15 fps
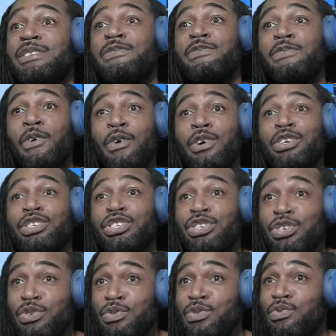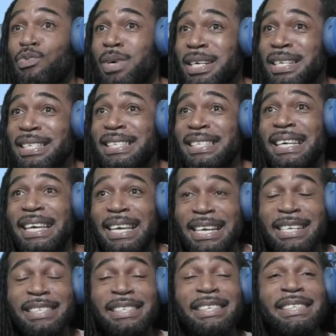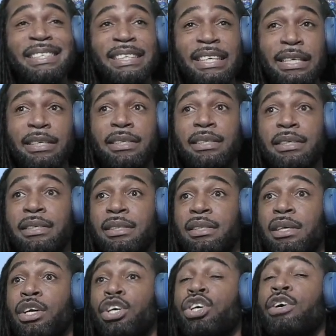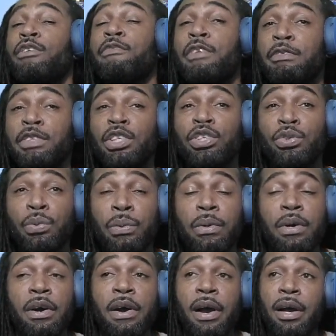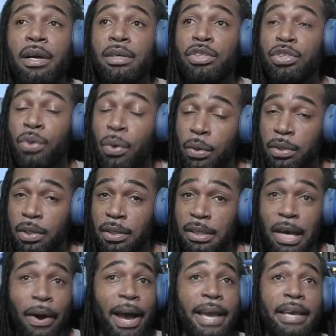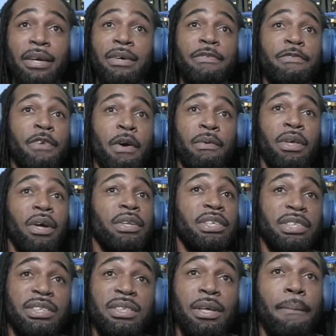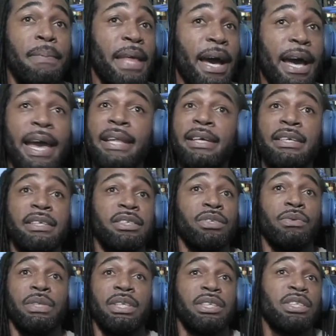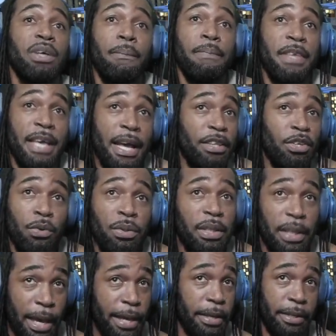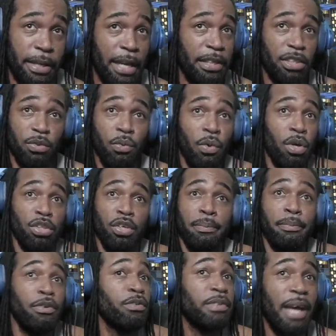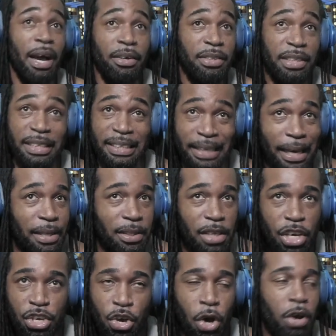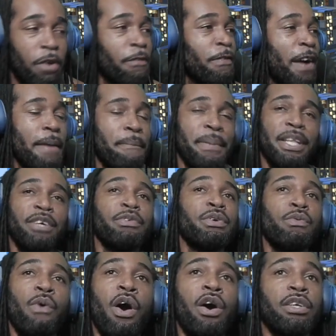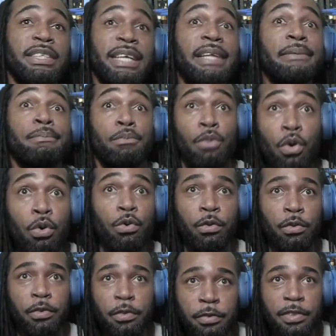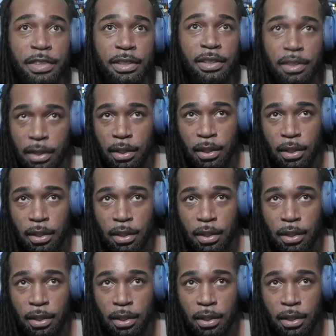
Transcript: 4 new ones each season, 52 total. Now, I ain't gonna front with y'all, this is something I had an issue with. It's something I don't like. I just want the moves out the gate. Y'all could find better rewards than moves